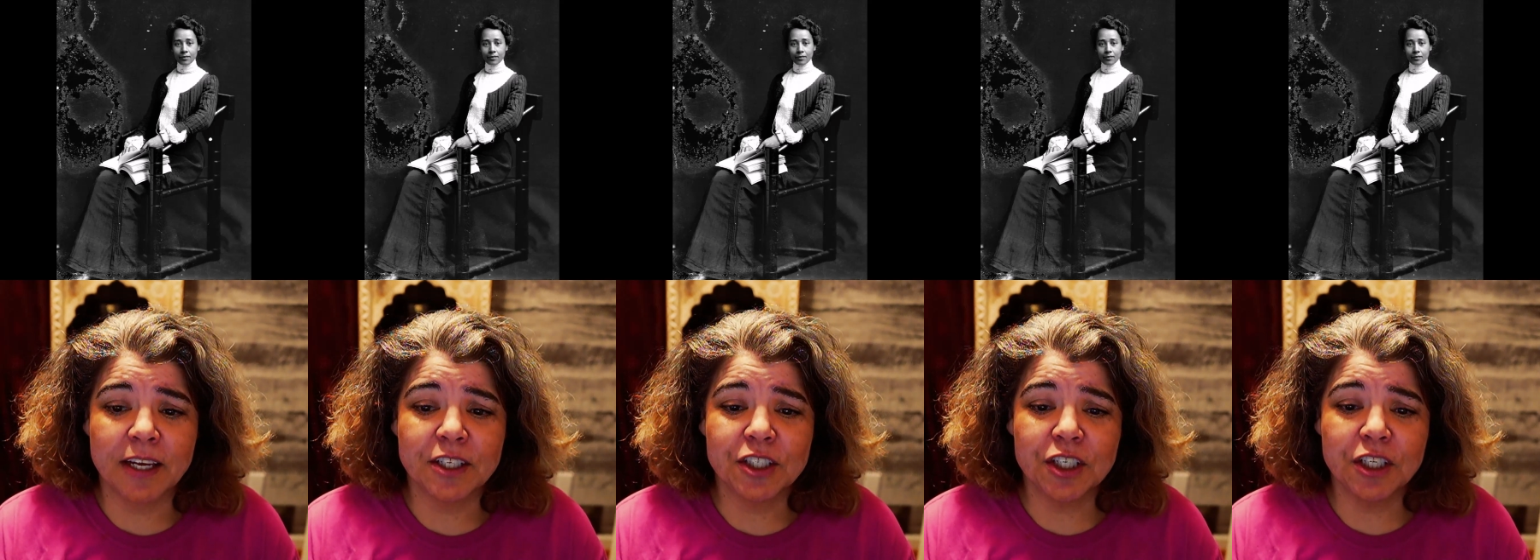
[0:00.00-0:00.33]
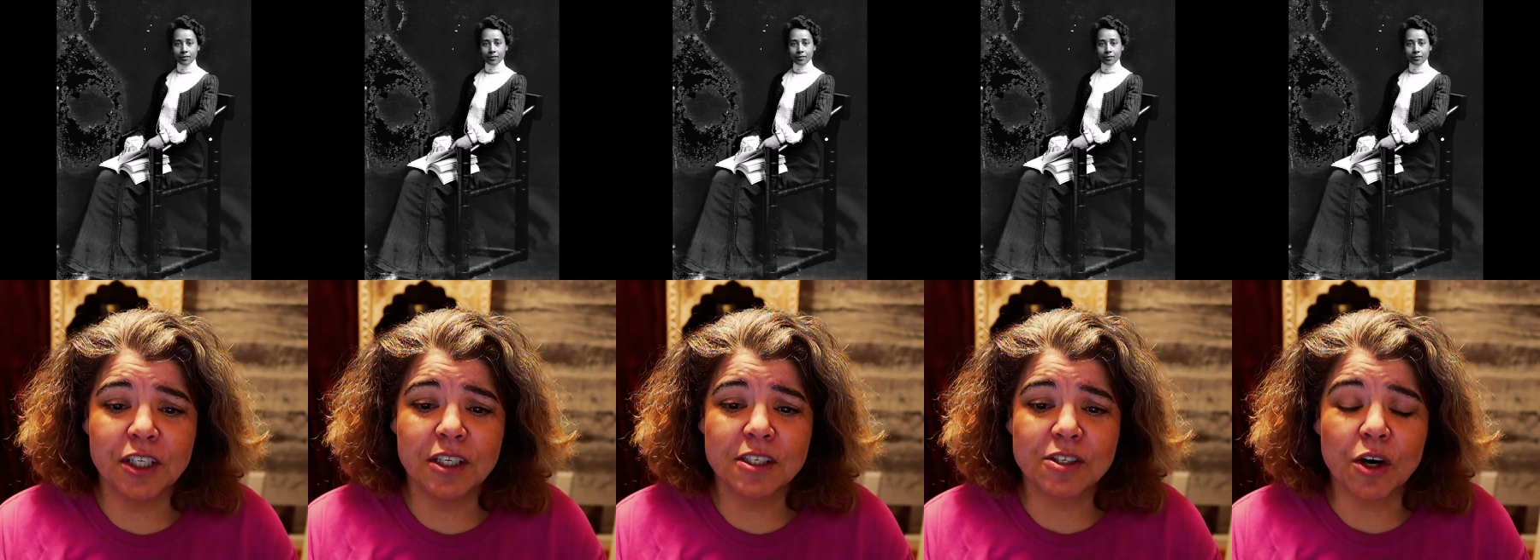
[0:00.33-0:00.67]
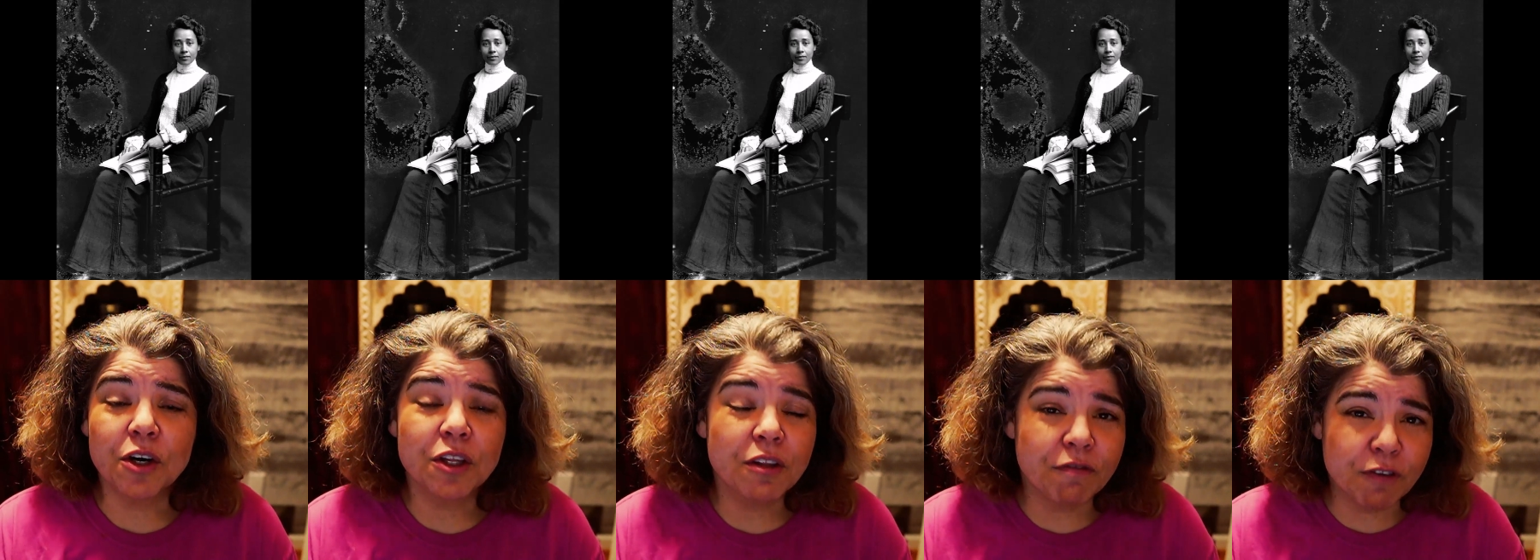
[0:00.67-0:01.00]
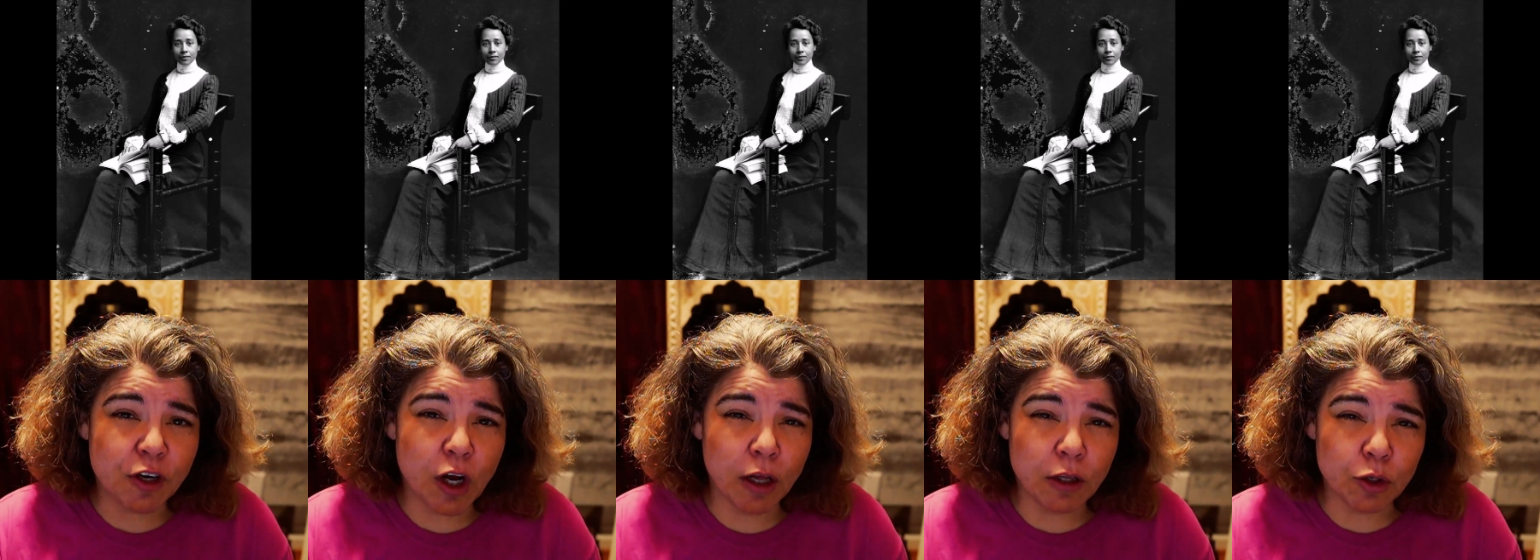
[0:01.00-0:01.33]
She started the
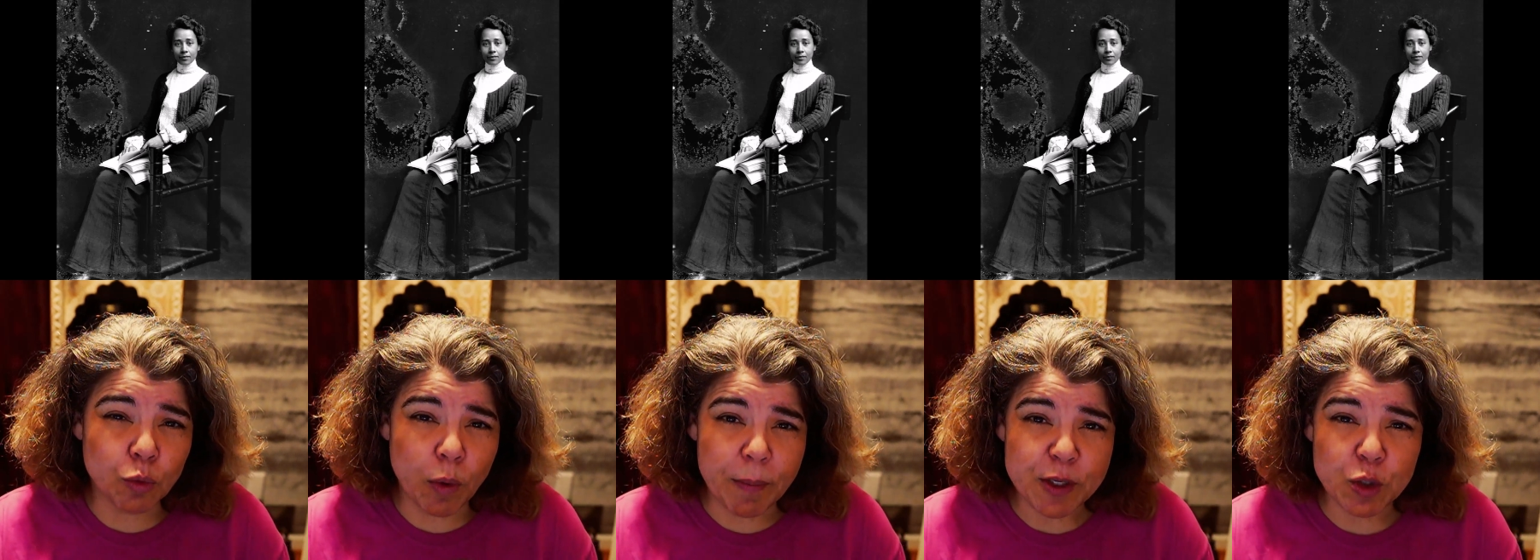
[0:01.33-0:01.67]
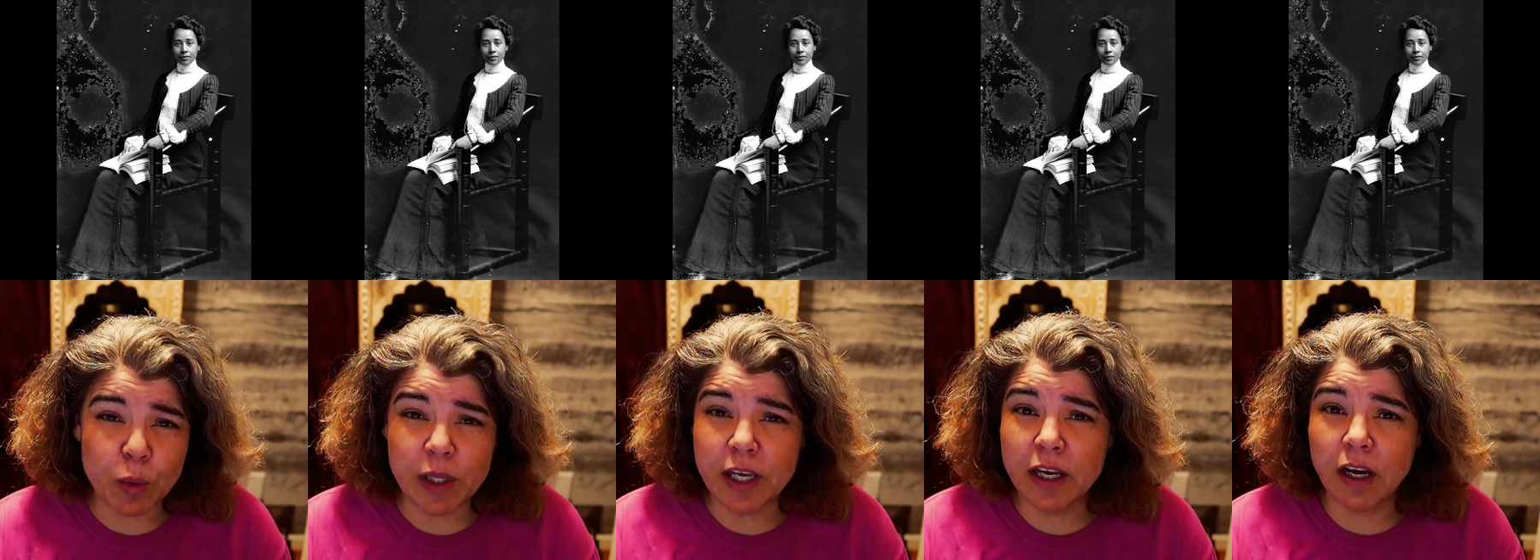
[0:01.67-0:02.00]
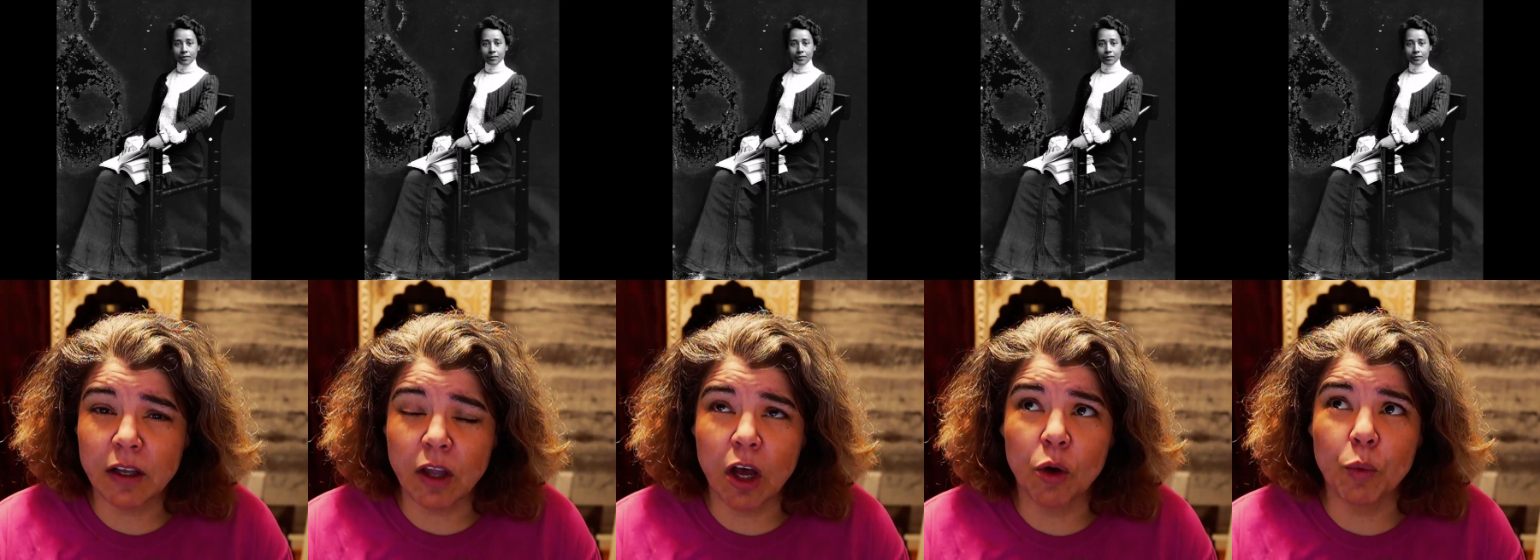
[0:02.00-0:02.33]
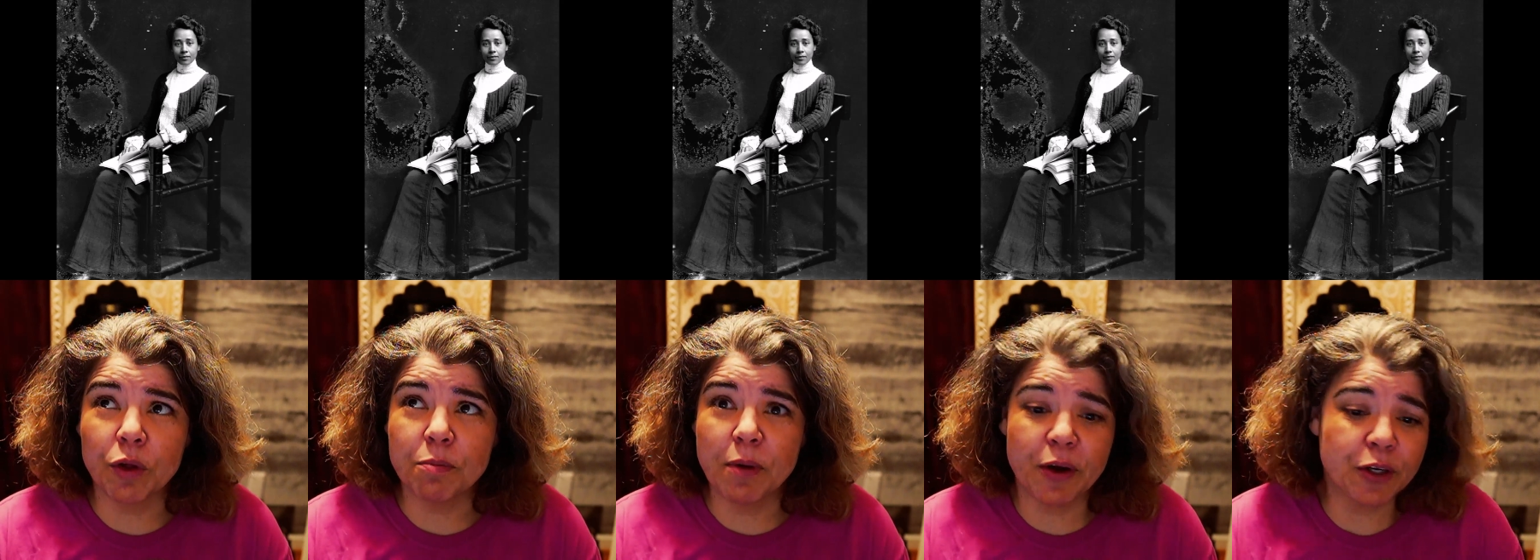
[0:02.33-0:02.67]
Colored Women's League along
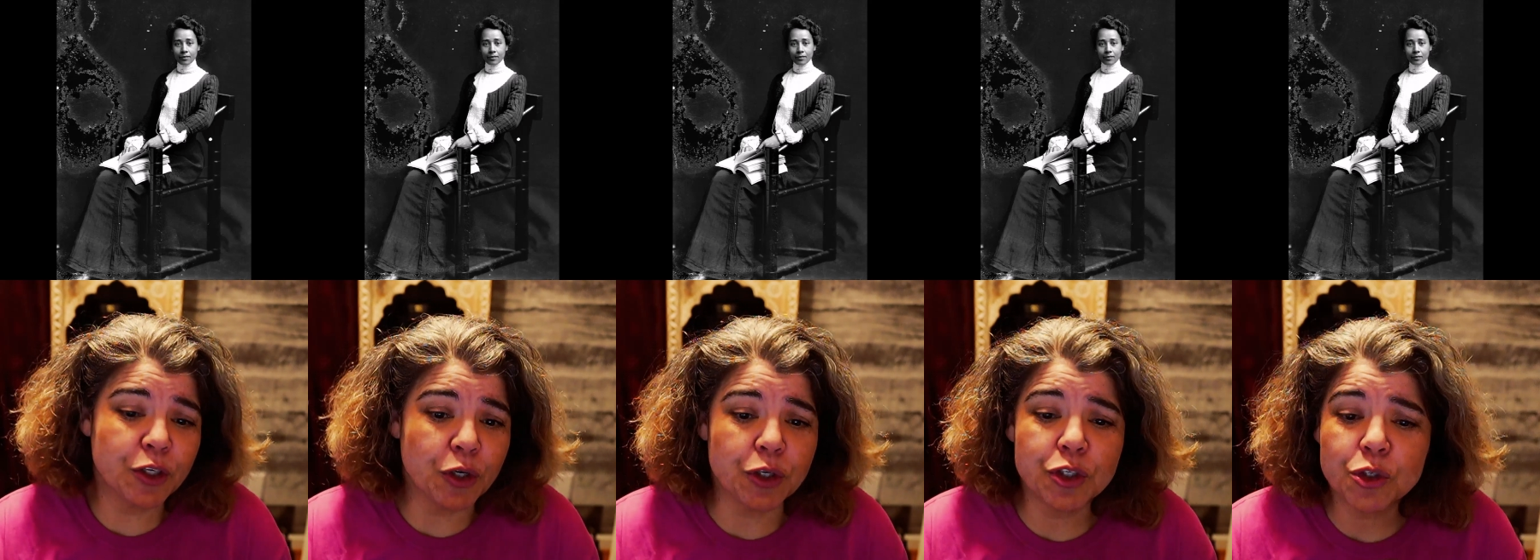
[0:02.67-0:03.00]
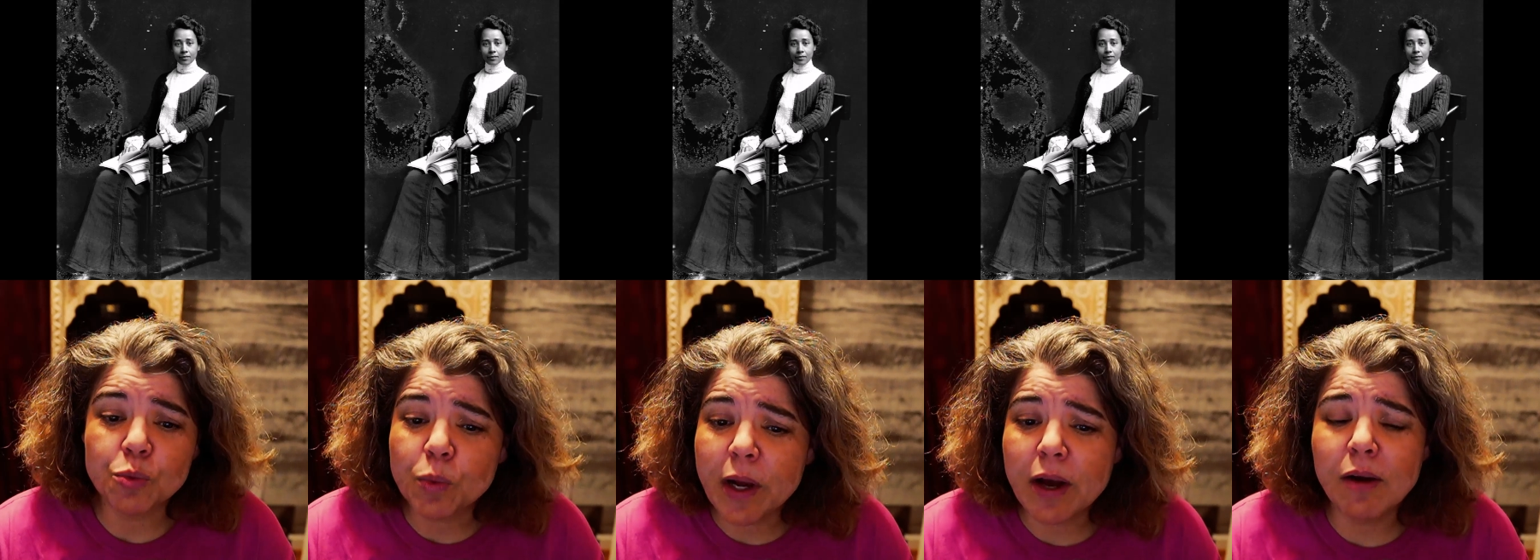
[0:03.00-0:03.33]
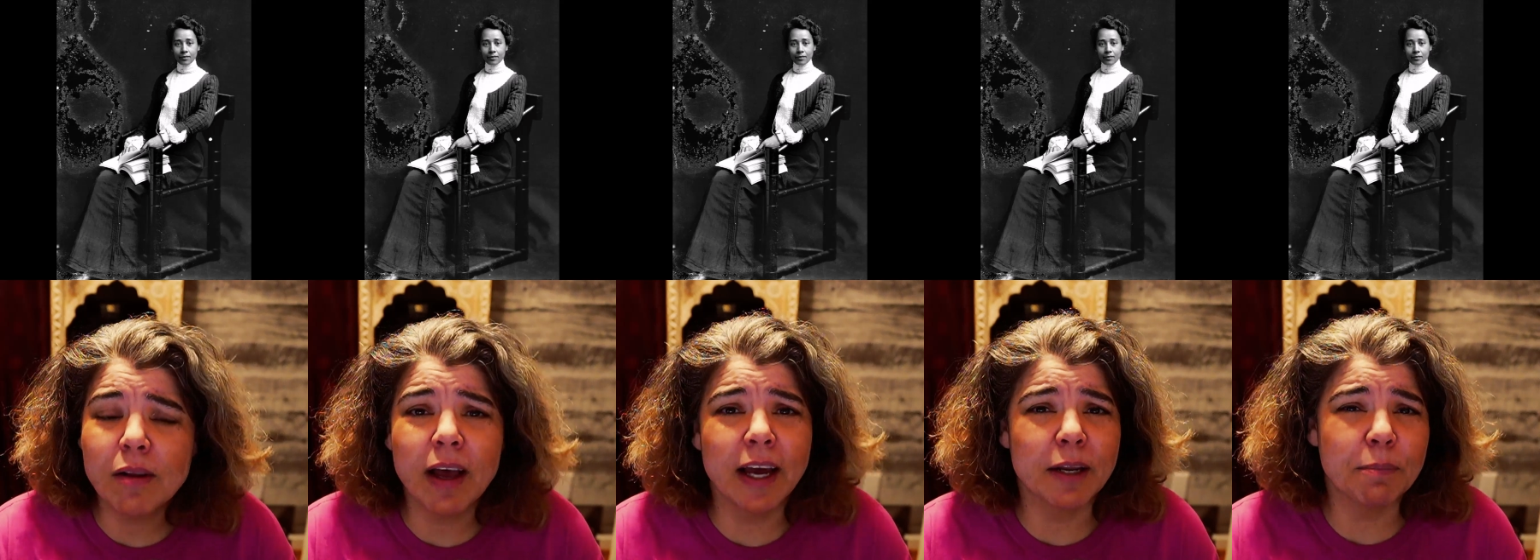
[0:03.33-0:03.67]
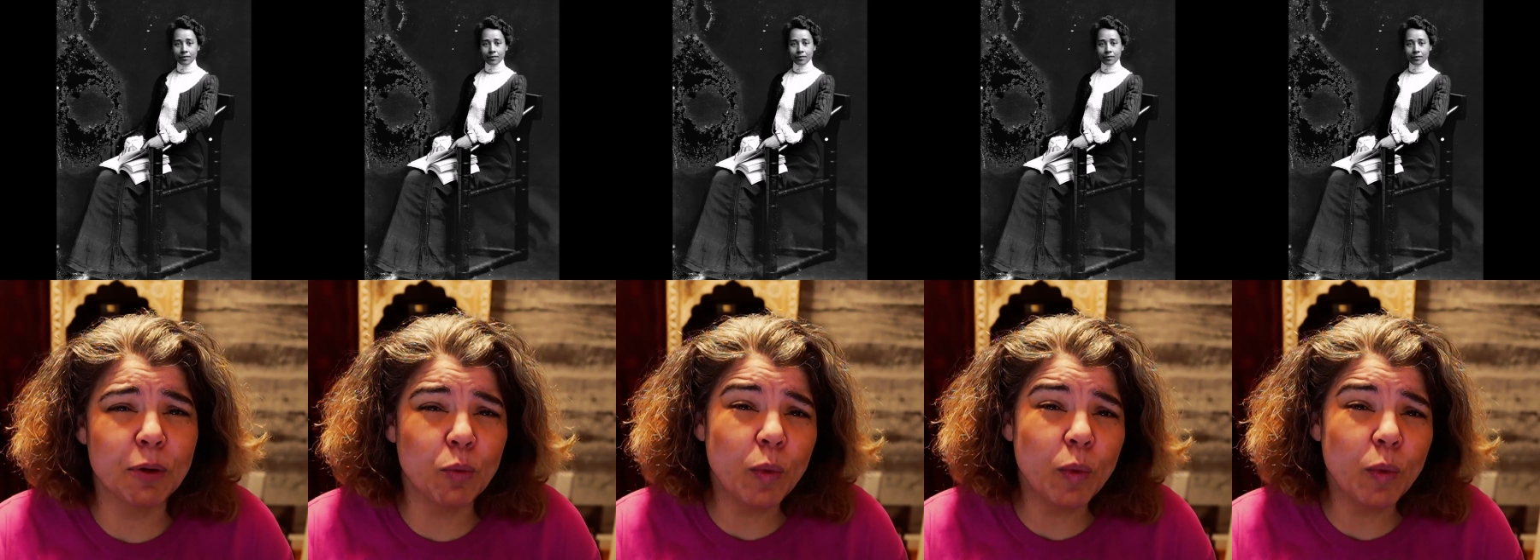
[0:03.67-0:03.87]
with Mary Church Terrell, Ida B.